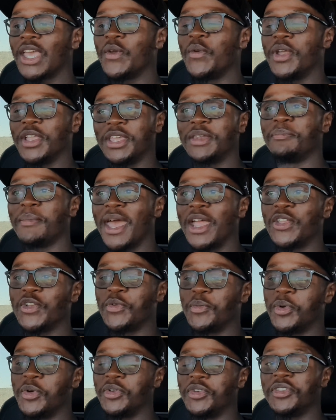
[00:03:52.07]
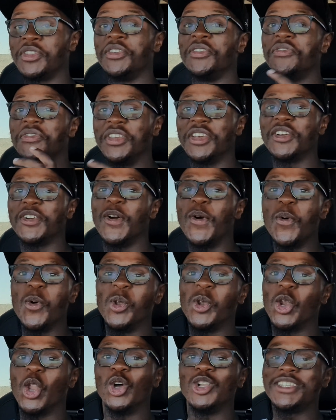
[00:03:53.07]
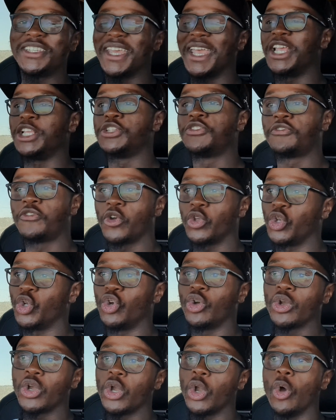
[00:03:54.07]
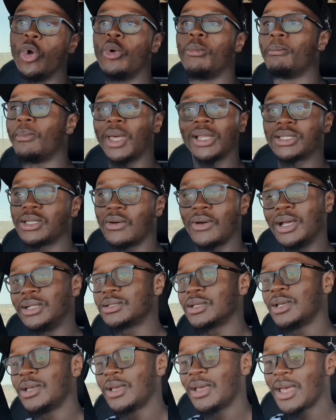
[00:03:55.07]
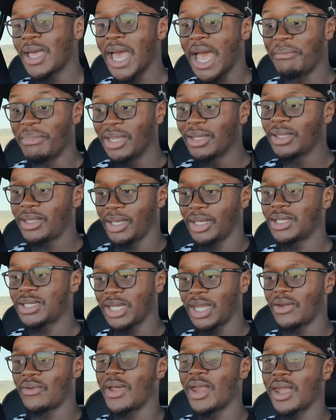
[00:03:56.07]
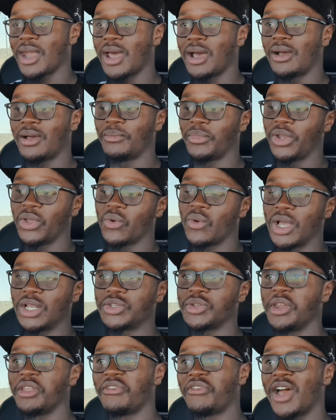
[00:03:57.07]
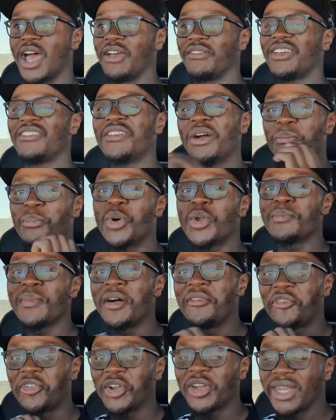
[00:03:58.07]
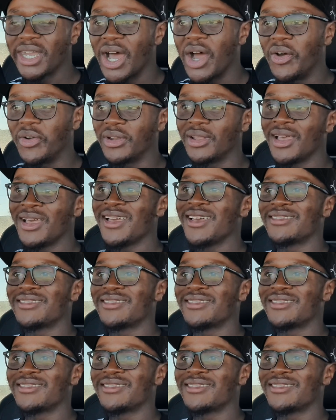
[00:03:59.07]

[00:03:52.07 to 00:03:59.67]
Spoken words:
when in manual mode, the vehicle will not change for you, no matter what. I'm in gear 10 right now. I'm doing 125. If I put my foot down,